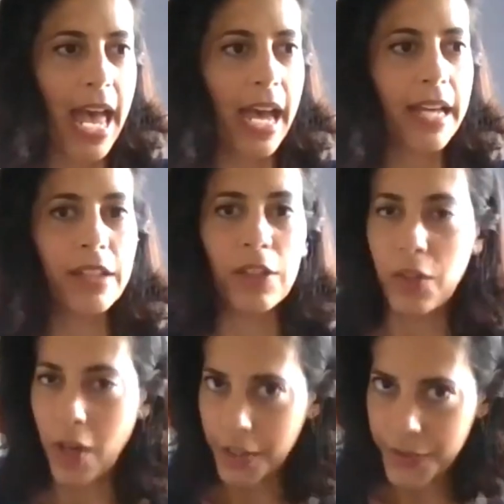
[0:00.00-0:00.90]

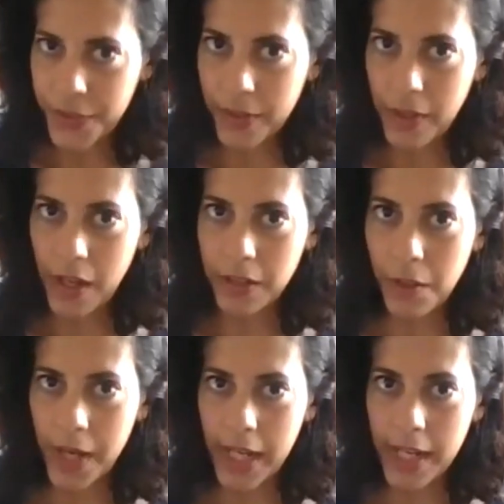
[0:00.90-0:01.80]
lost it along the
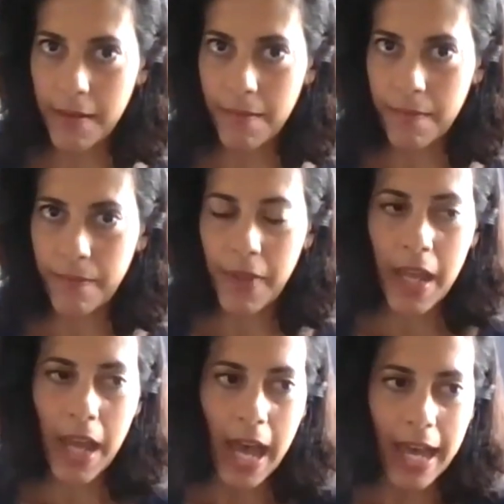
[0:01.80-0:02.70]
way,
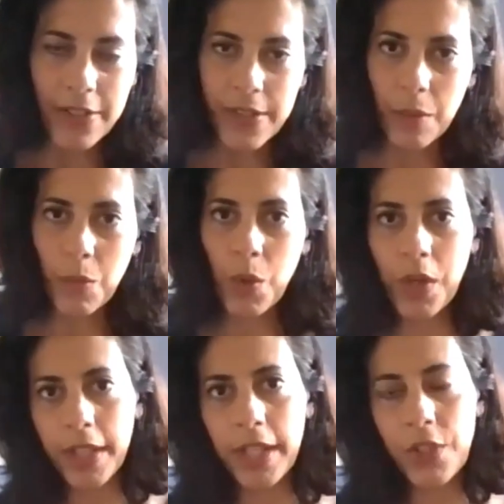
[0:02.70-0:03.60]
and am
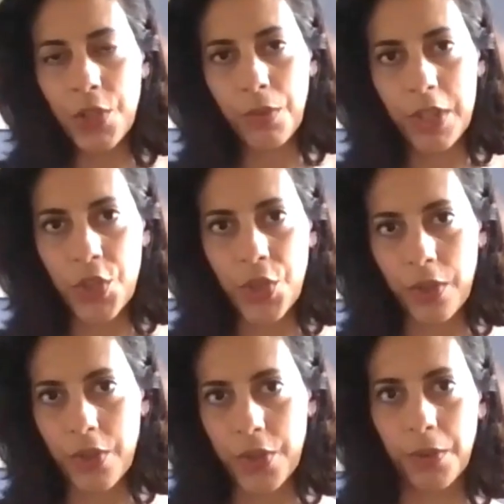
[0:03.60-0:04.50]
working to
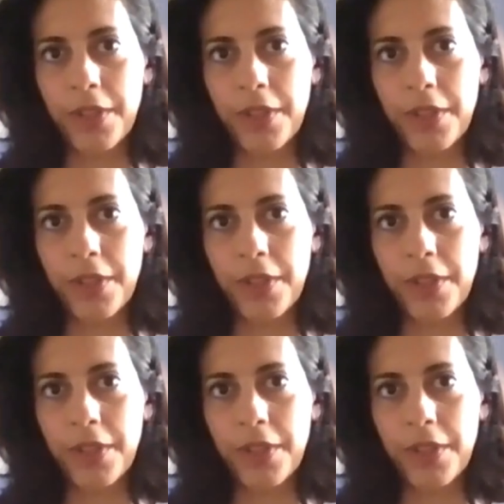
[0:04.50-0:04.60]
return to it.